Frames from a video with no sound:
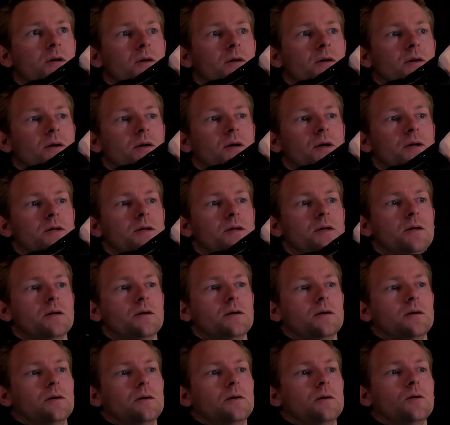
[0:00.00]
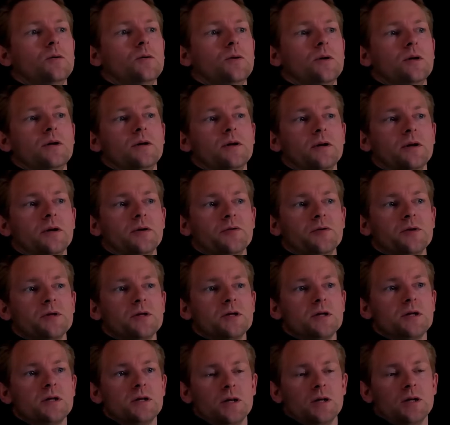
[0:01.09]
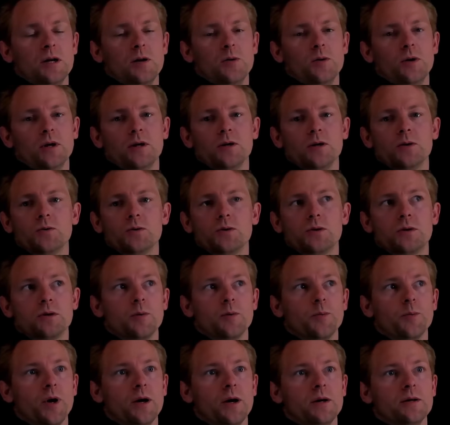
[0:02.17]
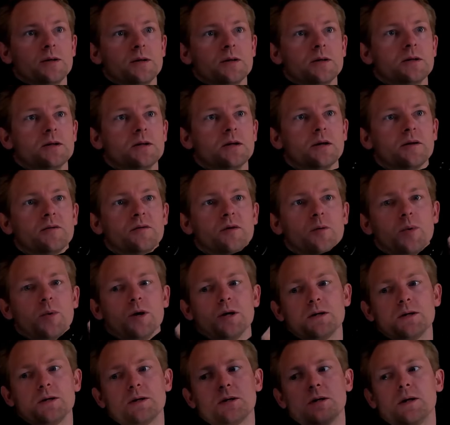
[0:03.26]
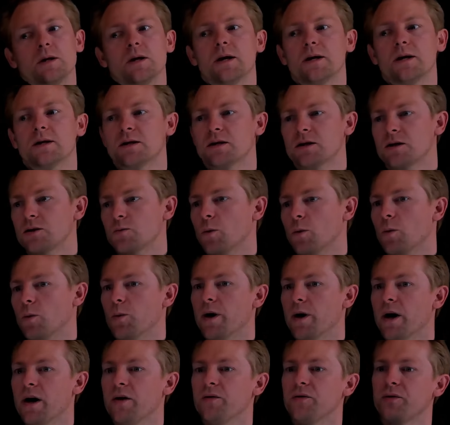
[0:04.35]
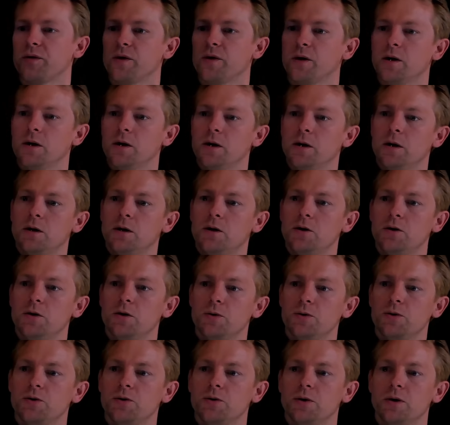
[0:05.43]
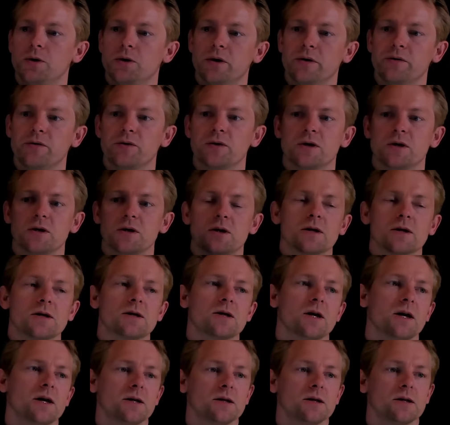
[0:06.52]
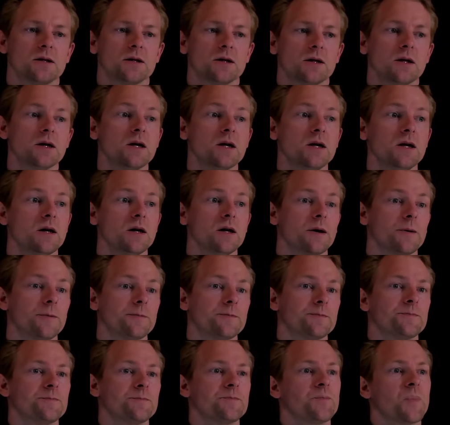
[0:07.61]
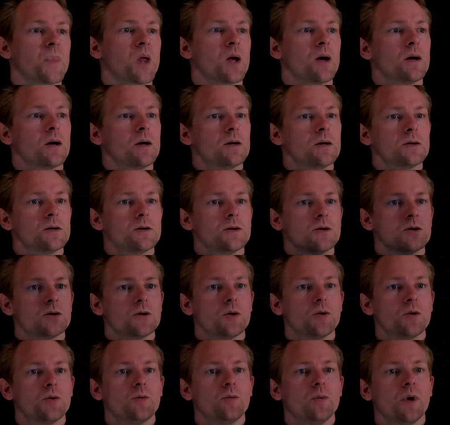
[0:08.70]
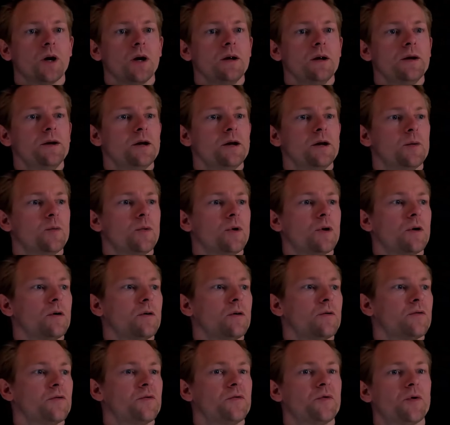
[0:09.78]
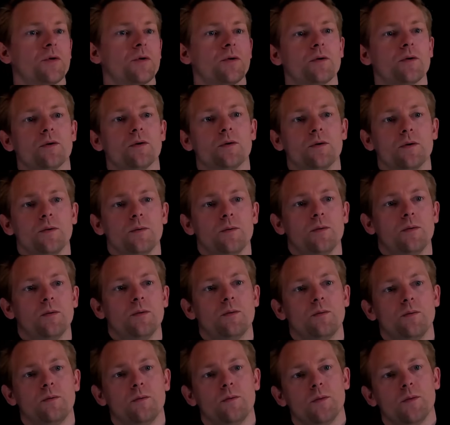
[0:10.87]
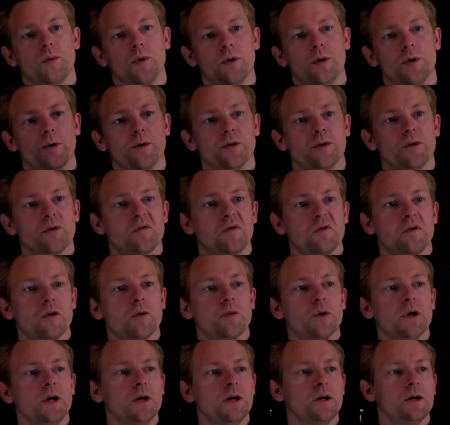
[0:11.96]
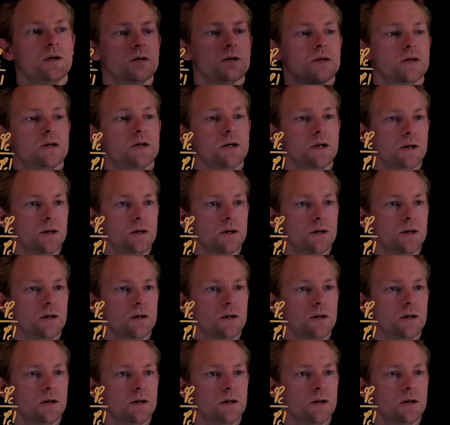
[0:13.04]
as here, only the difference is now I use the minus instead of the plus. And that's what we have due to the difference in the signs in here. So my linear model for the flow in is here.